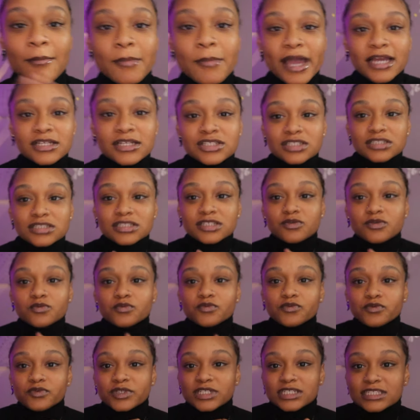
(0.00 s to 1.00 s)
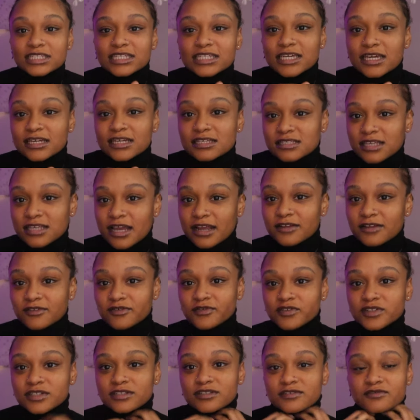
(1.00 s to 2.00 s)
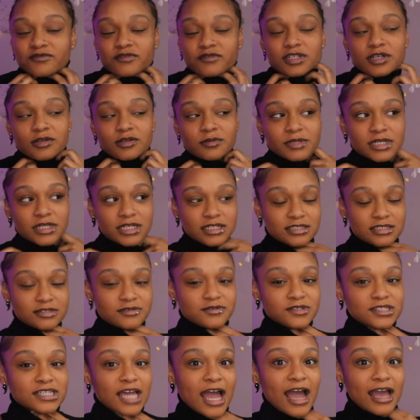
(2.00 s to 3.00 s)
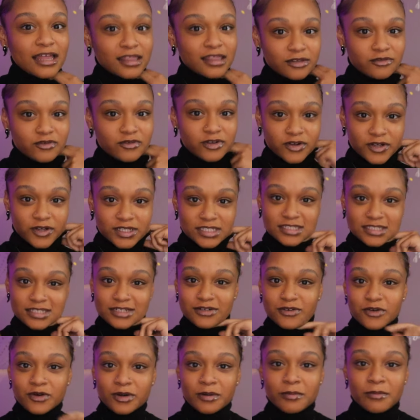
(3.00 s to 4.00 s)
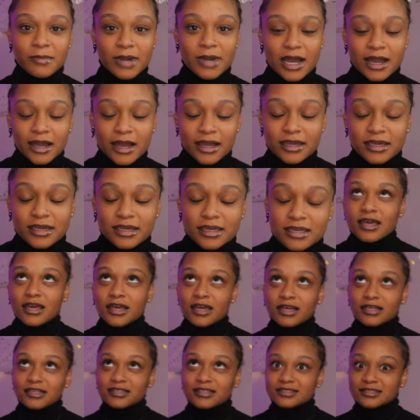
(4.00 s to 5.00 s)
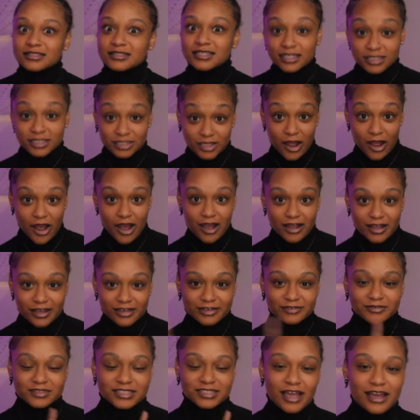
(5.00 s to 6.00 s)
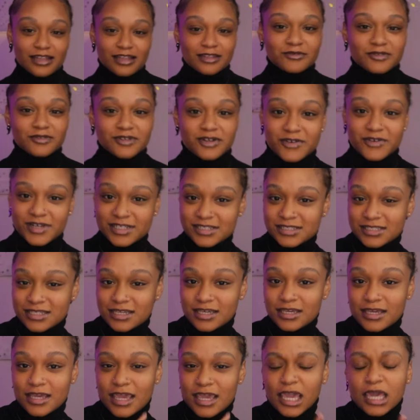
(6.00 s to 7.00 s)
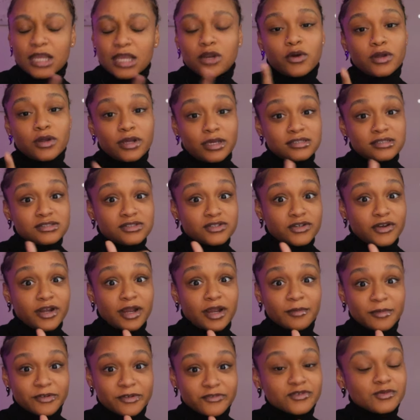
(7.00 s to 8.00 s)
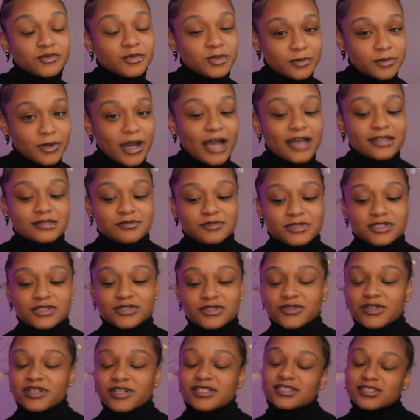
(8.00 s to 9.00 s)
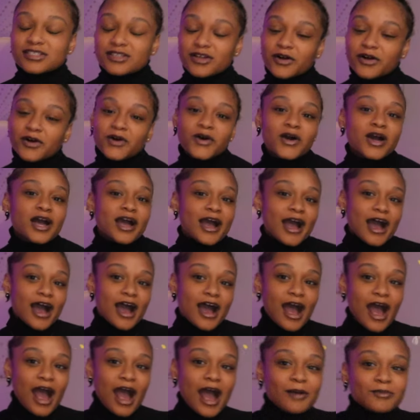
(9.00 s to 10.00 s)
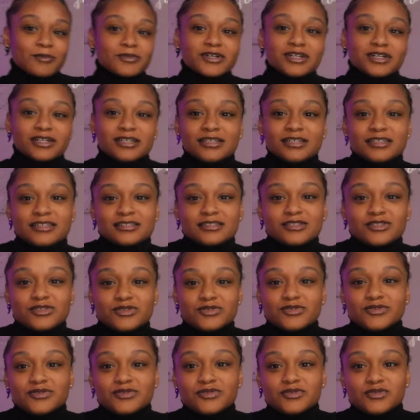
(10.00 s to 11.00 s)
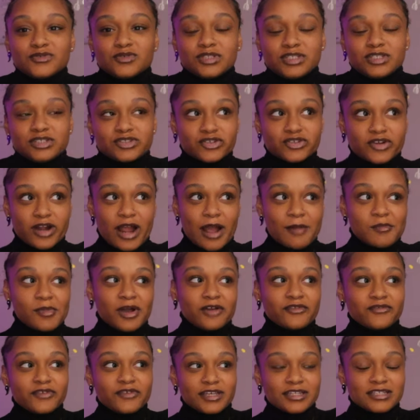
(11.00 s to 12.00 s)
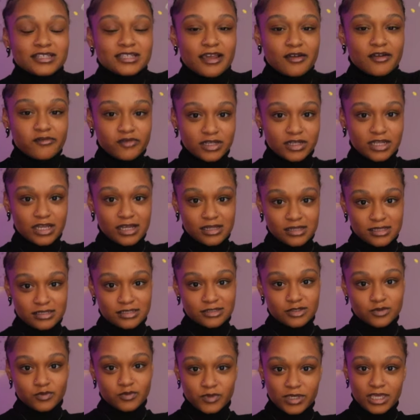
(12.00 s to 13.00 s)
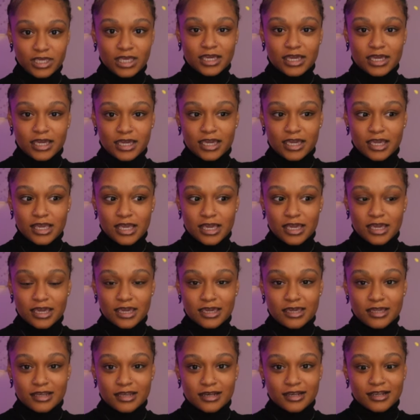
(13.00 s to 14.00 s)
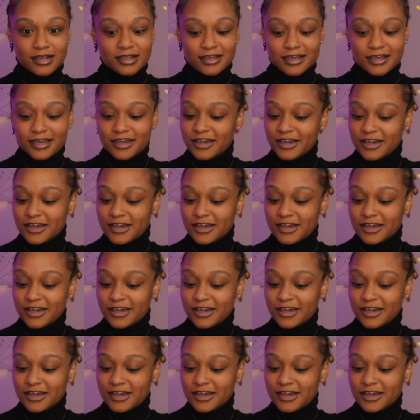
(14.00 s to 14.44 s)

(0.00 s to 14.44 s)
I'm actually really excited for this video because it was highly requested on my TikTok. It was highly requested and on Instagram. A few people asked me to do it. So I'm going to describe my fits every day this week and